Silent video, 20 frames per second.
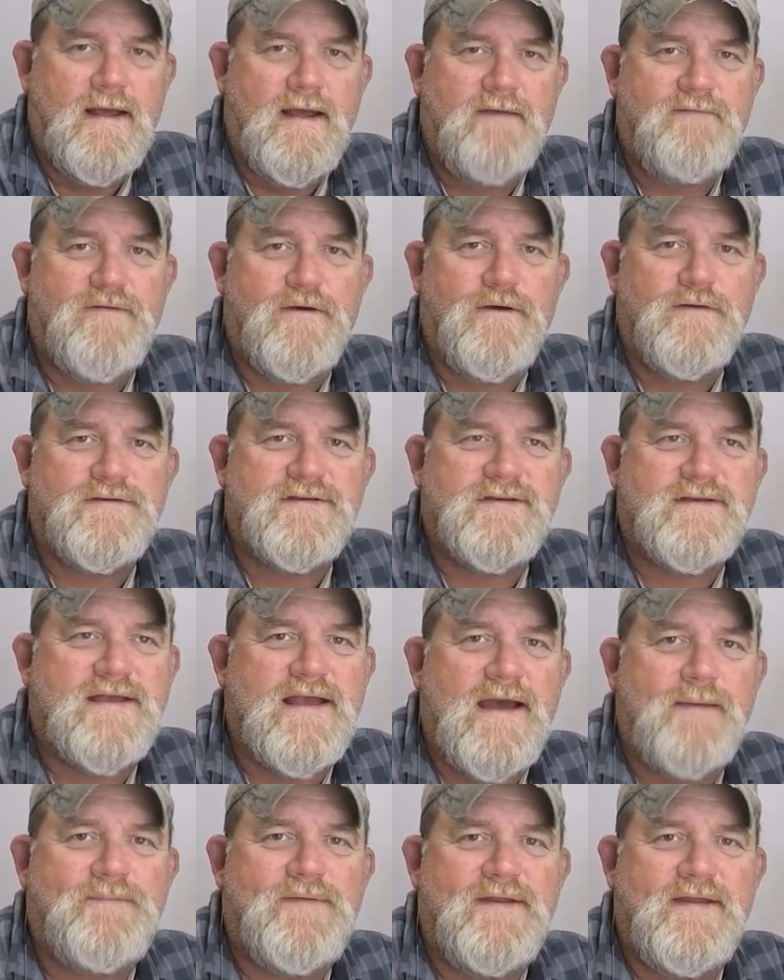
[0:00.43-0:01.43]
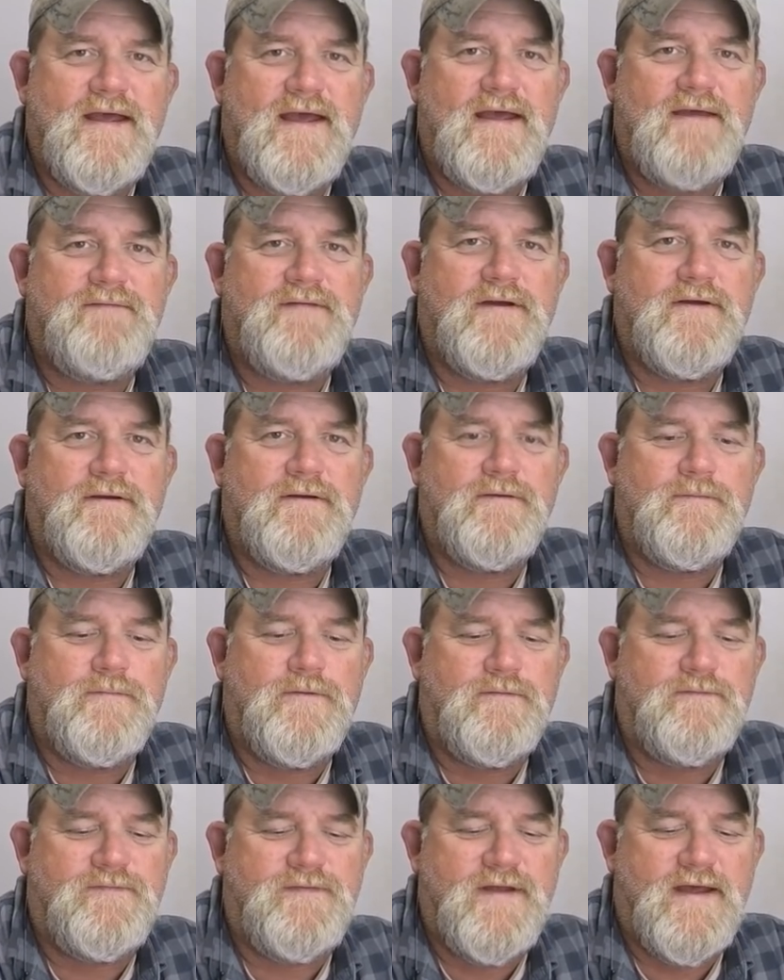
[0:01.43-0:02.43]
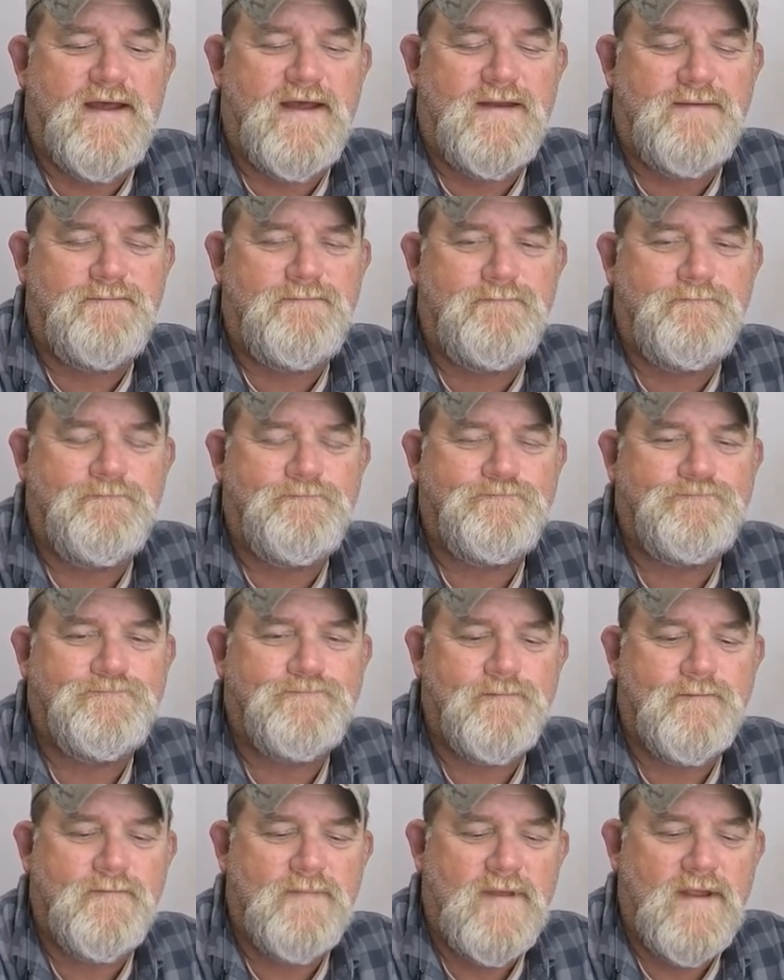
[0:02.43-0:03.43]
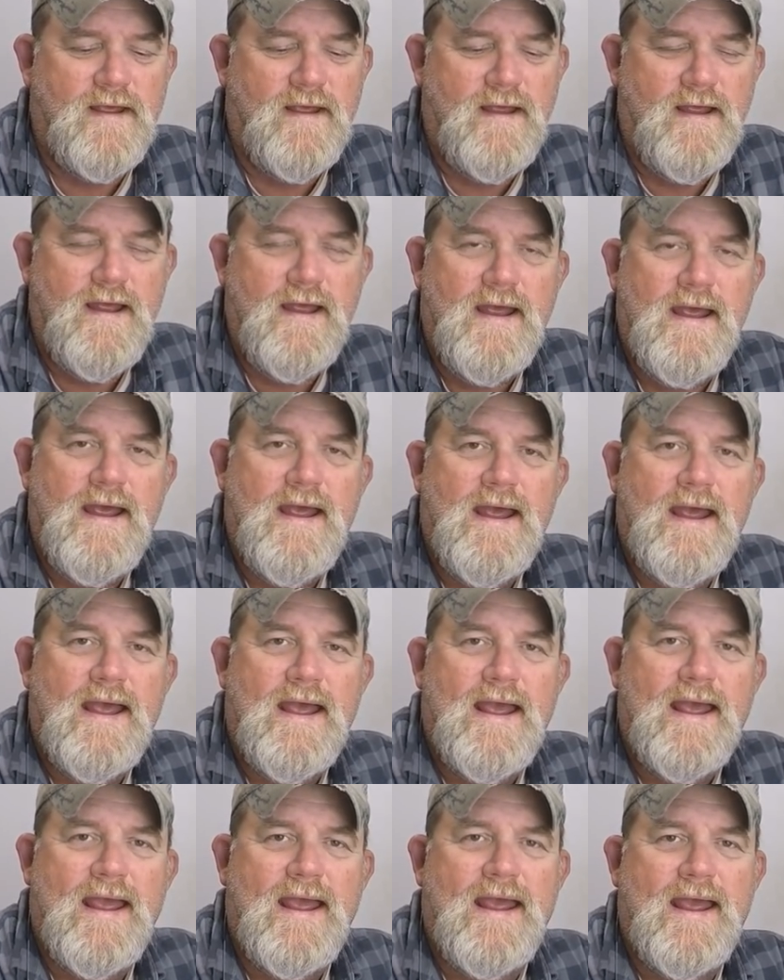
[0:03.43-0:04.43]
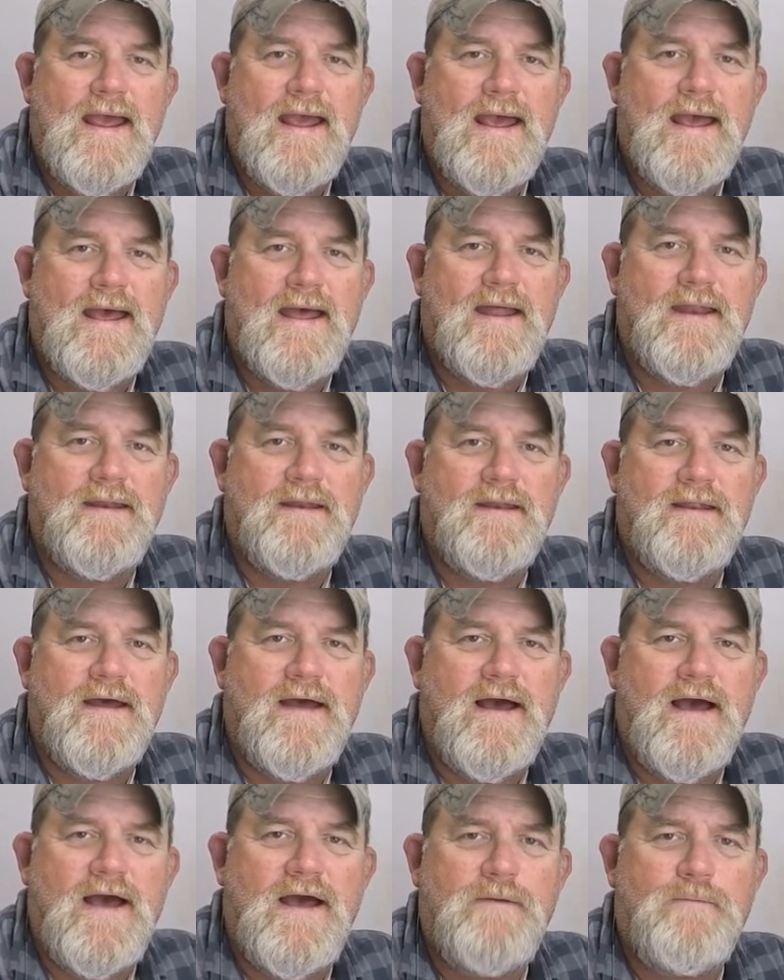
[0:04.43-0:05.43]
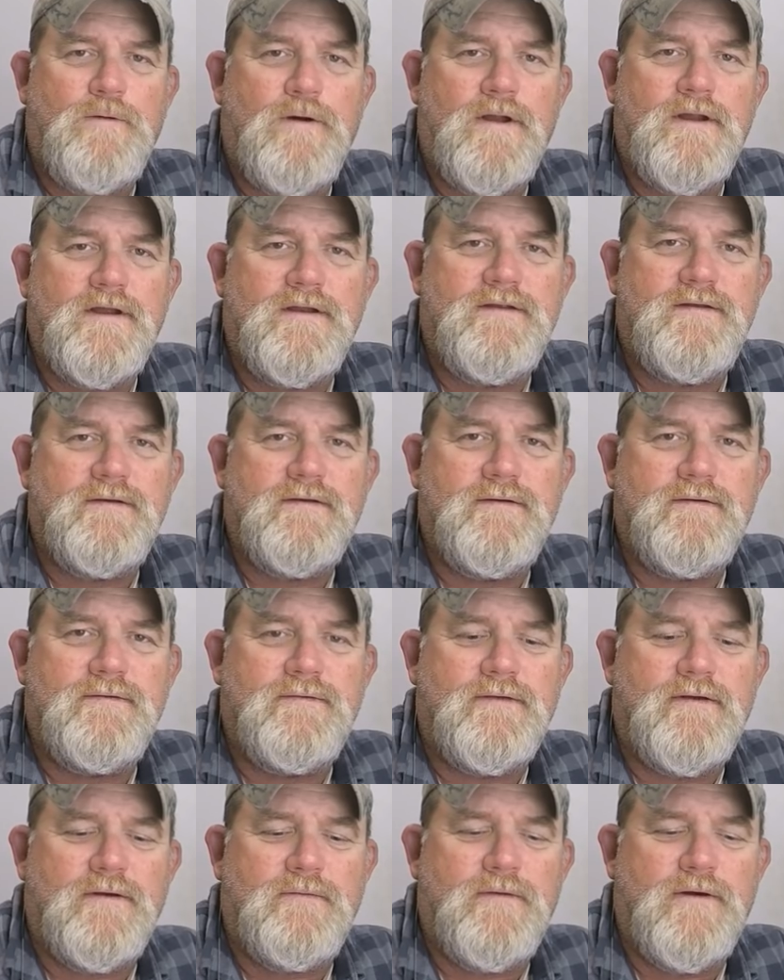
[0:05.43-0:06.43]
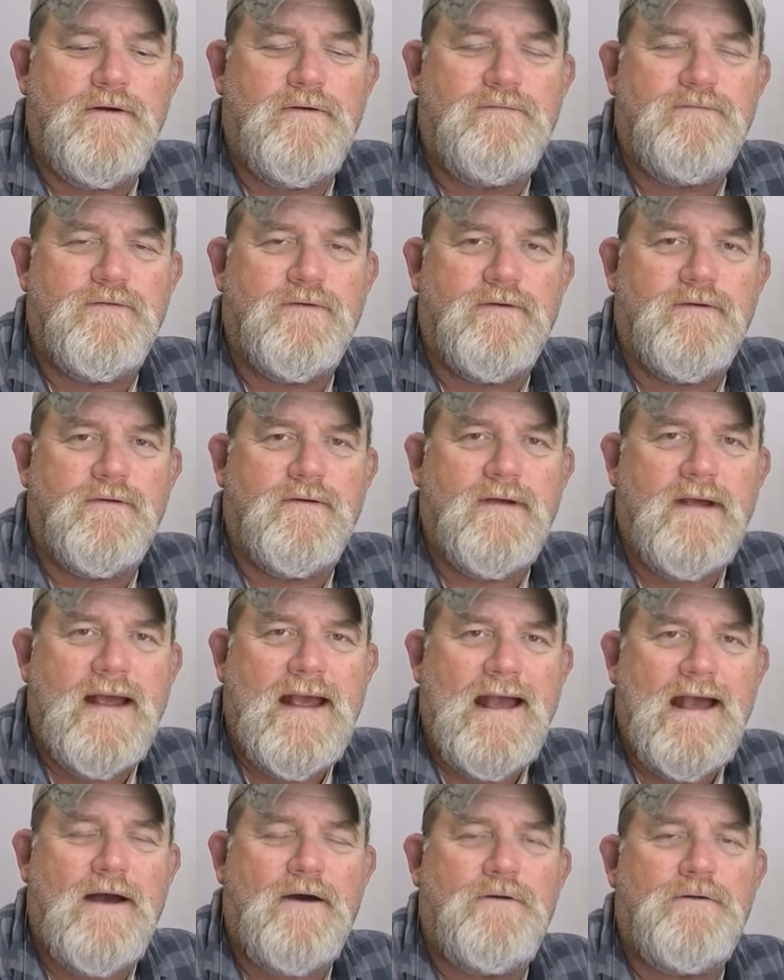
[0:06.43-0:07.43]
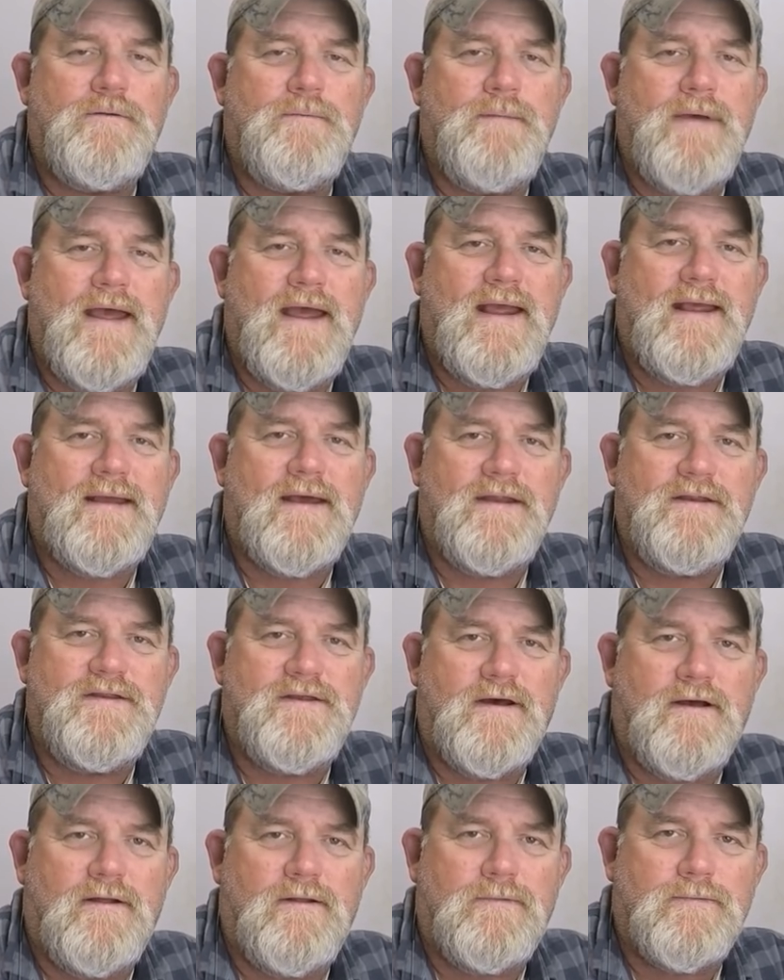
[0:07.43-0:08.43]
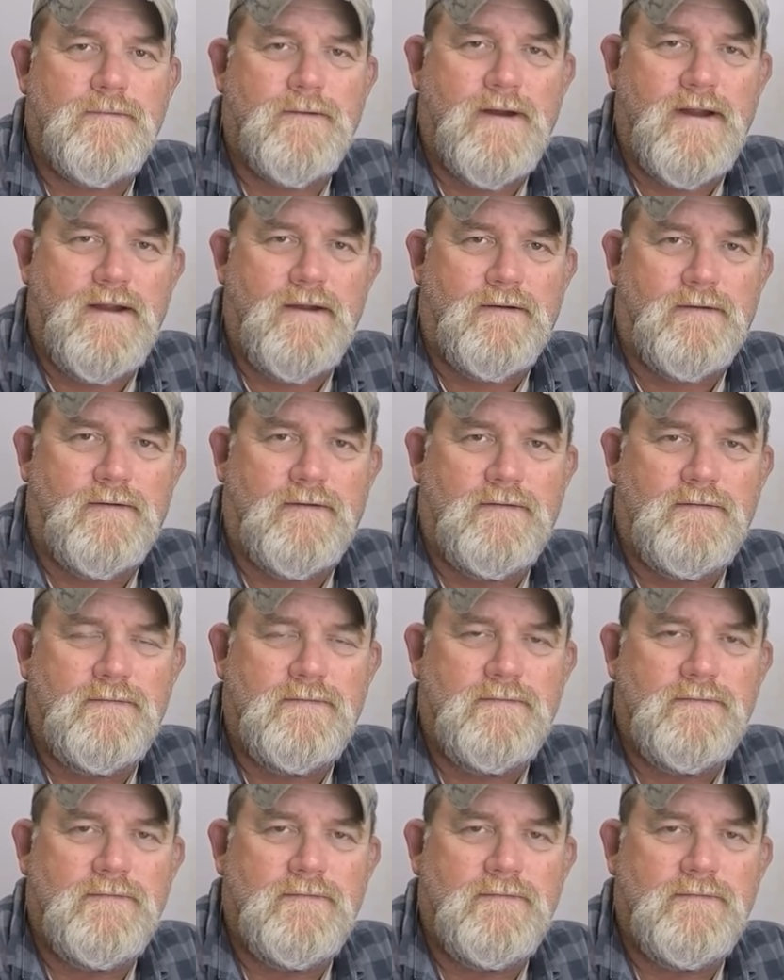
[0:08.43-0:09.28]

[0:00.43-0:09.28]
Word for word: Hey folks, Captain Dave here in the Wolf Den. And I wanted to go over how to make a dull reel